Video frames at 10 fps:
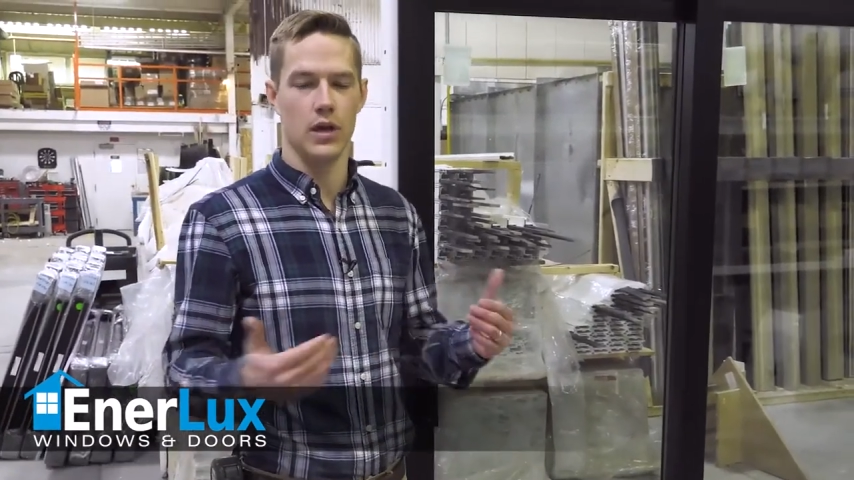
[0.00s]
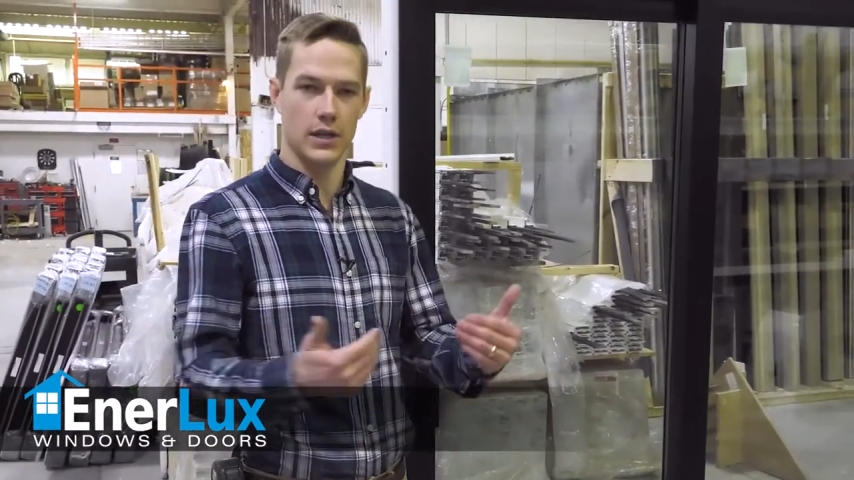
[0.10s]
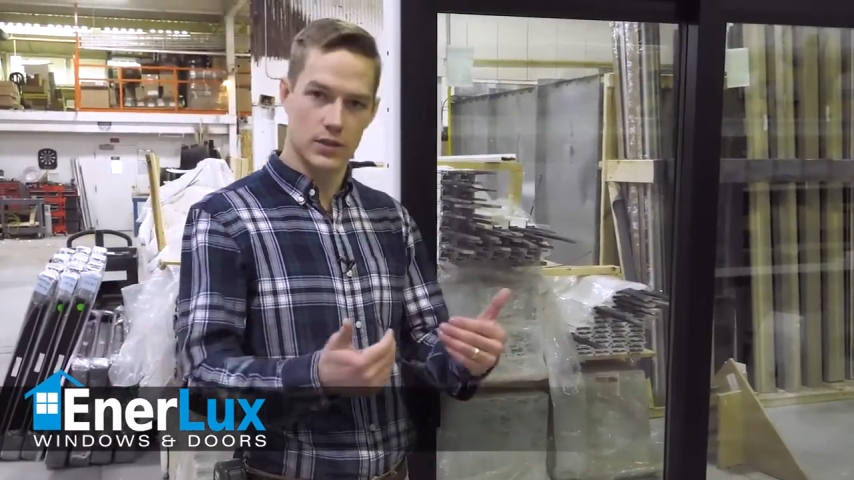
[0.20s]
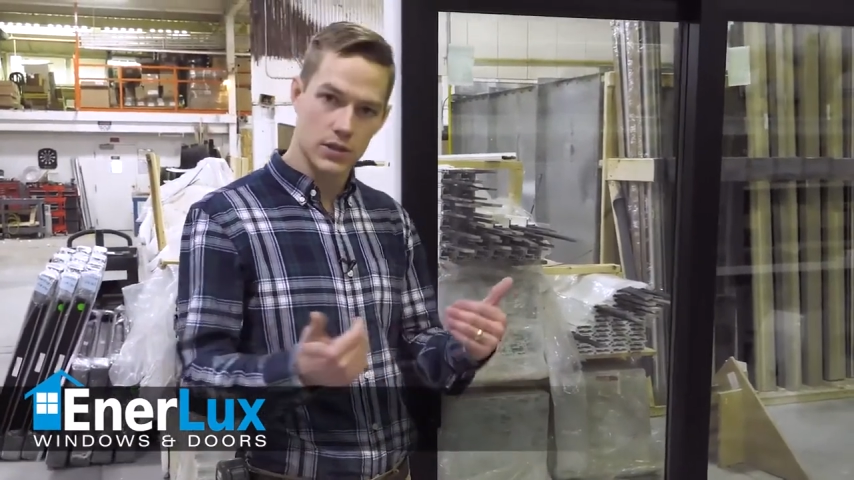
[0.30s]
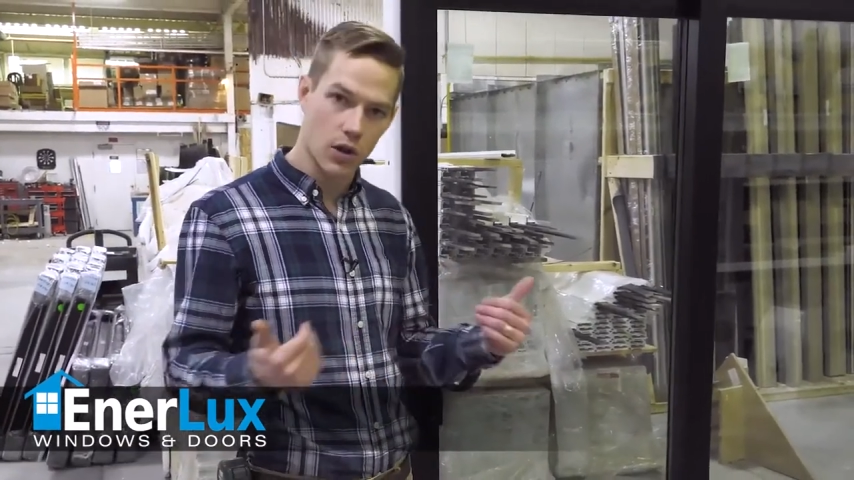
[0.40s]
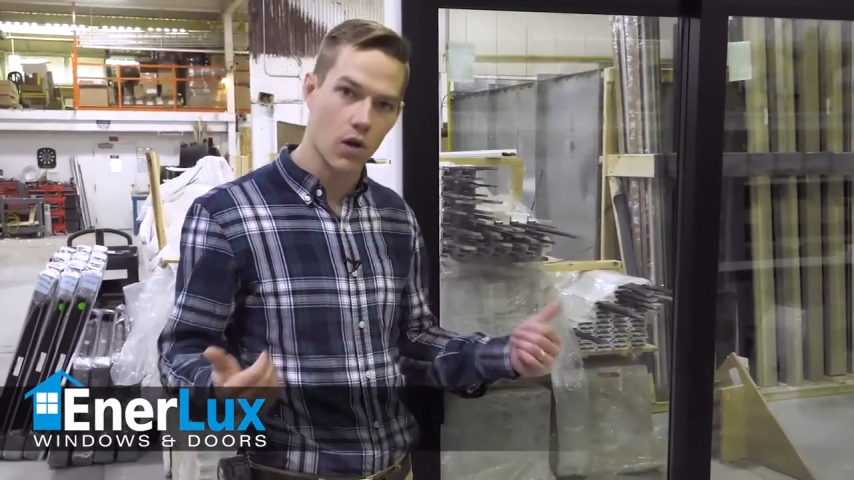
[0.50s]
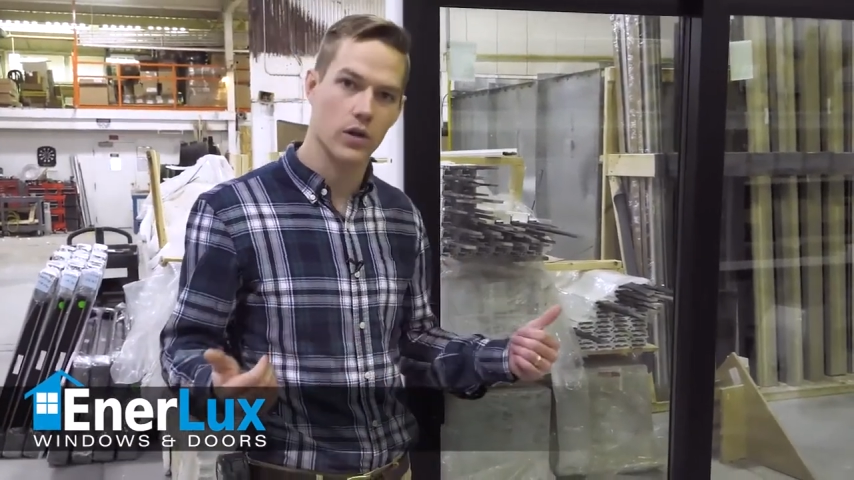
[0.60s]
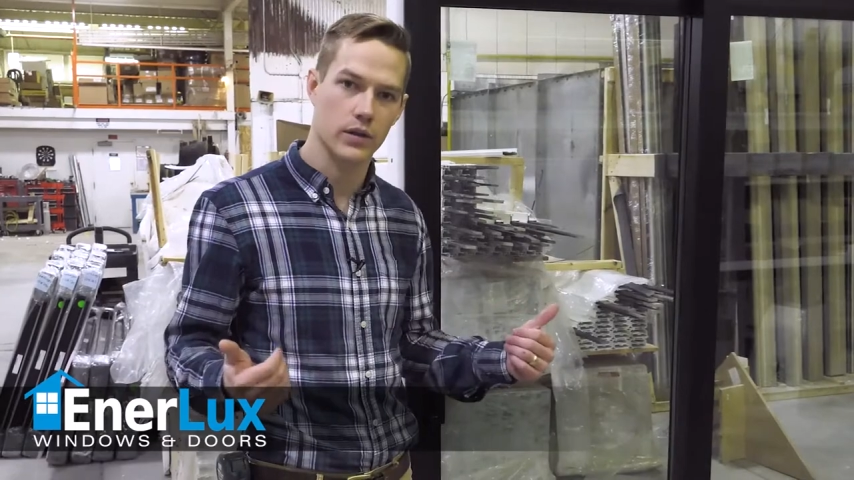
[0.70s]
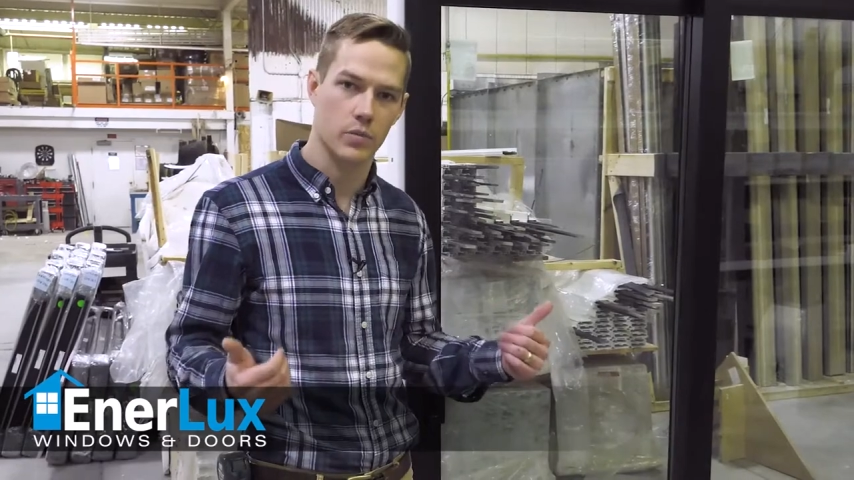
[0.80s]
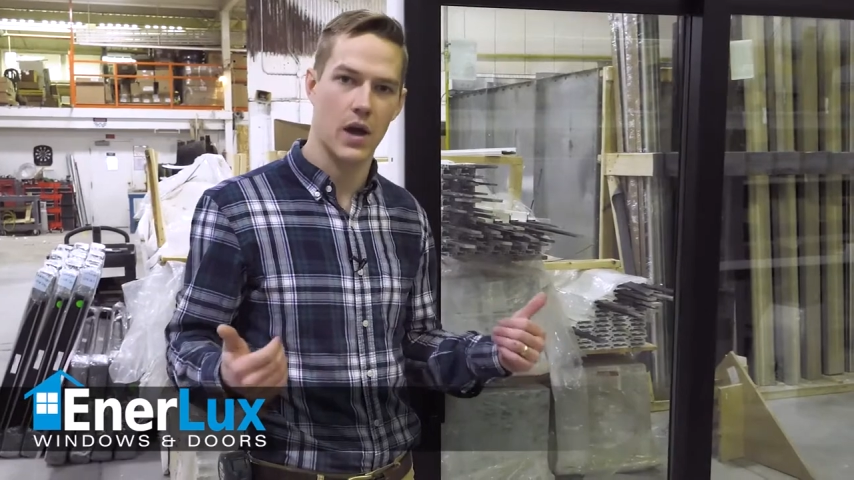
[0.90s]

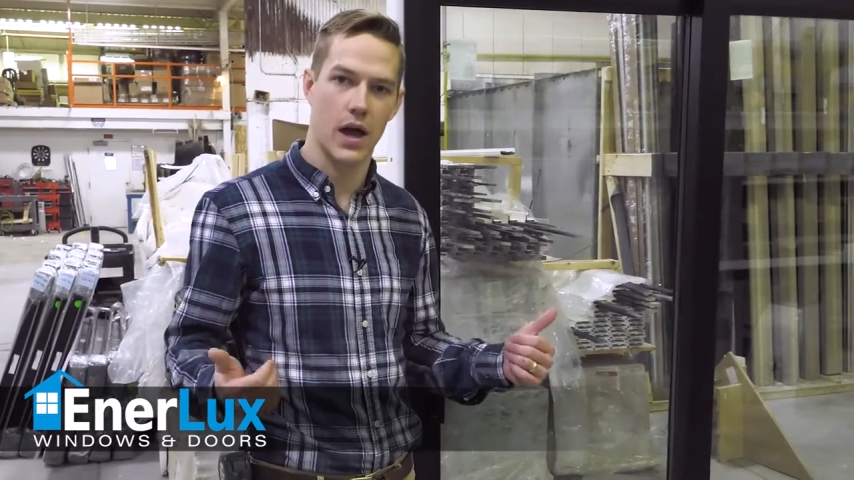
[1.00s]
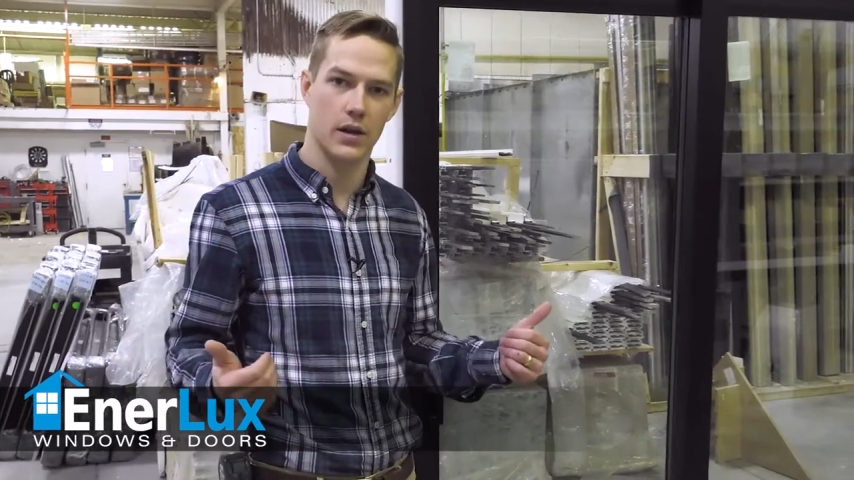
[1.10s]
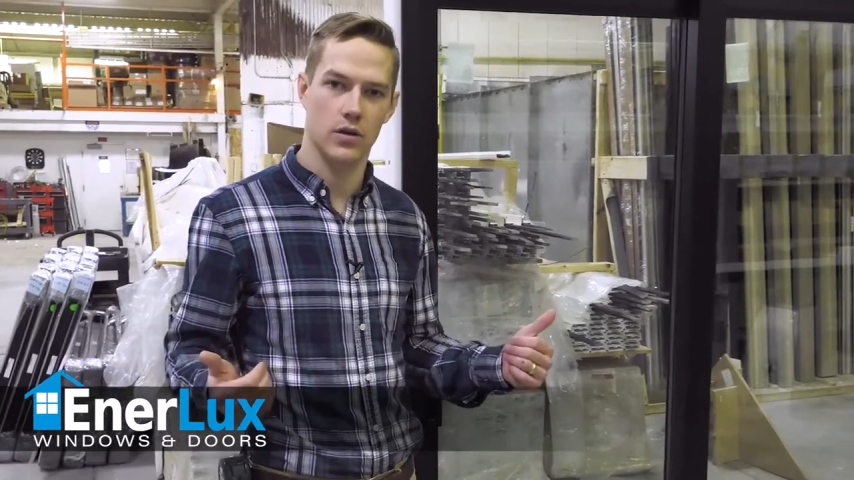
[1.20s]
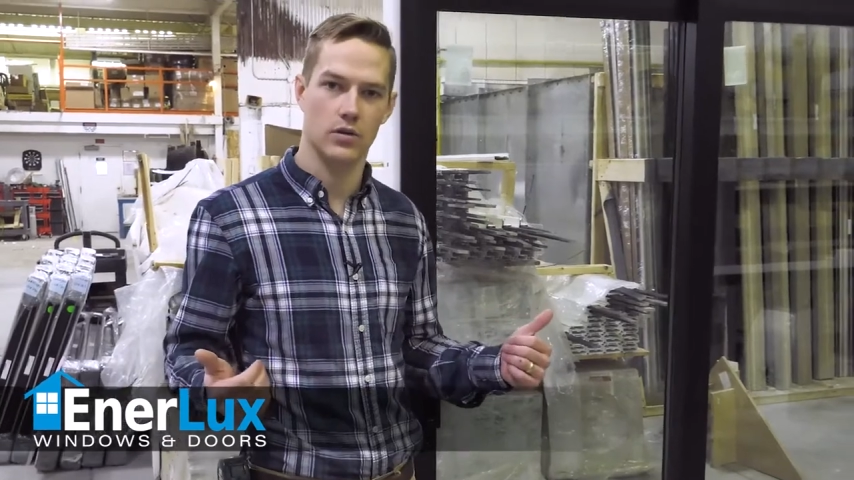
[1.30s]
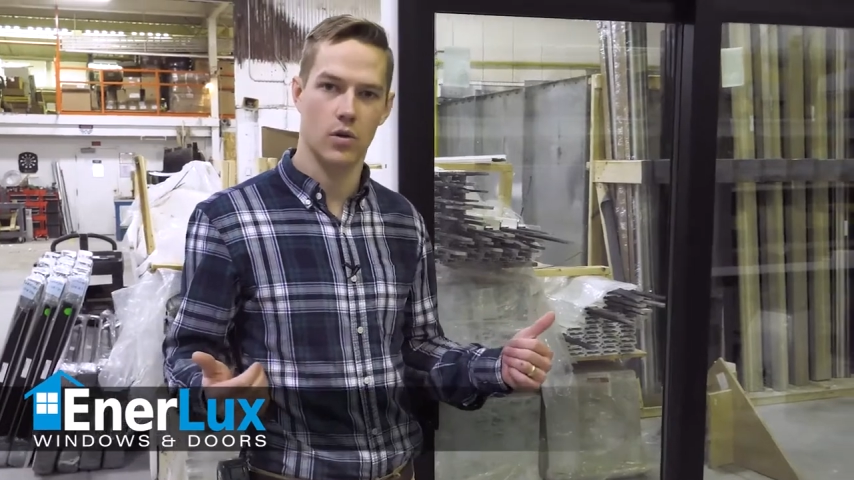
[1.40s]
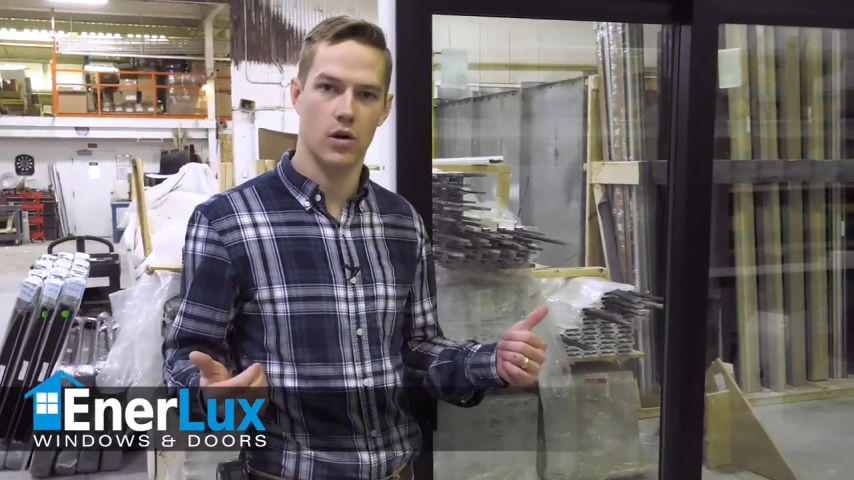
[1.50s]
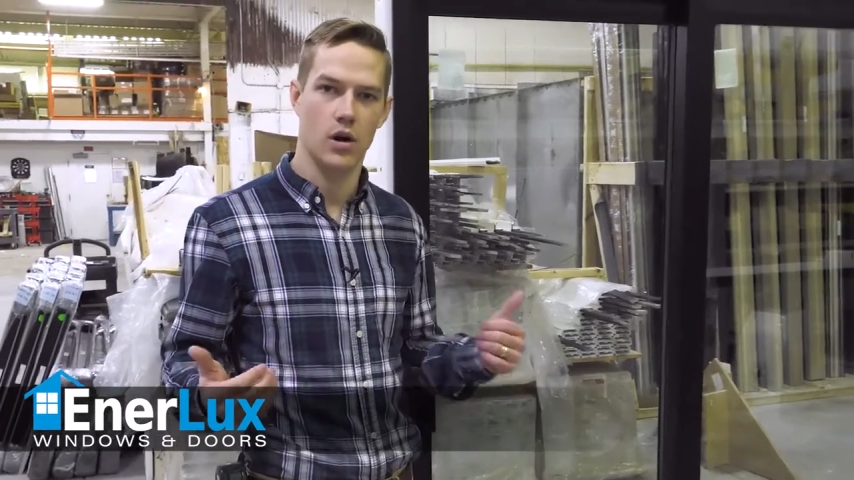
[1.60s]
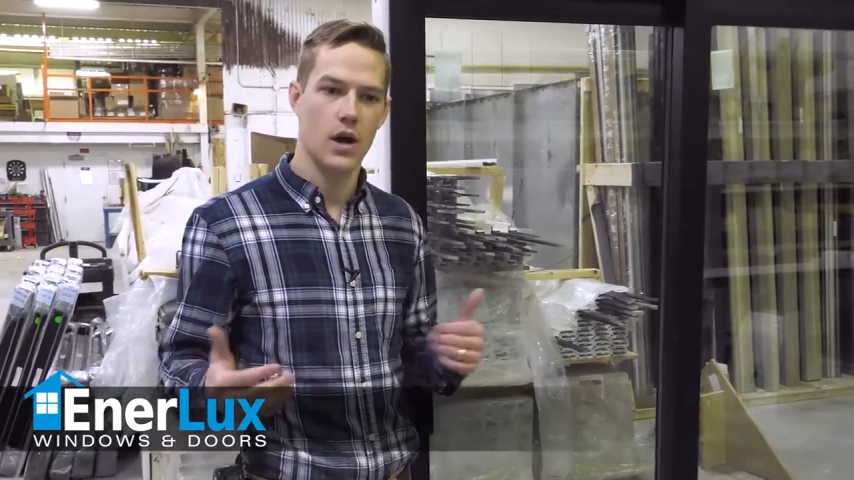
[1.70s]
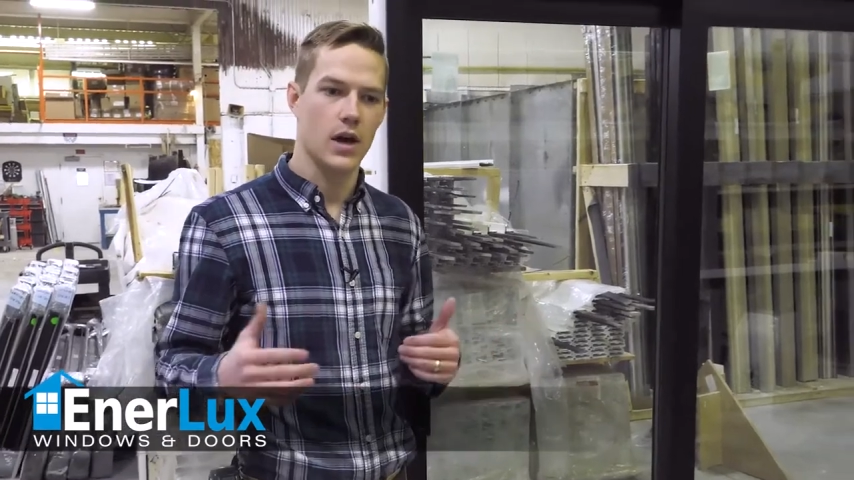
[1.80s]
installing the patio door.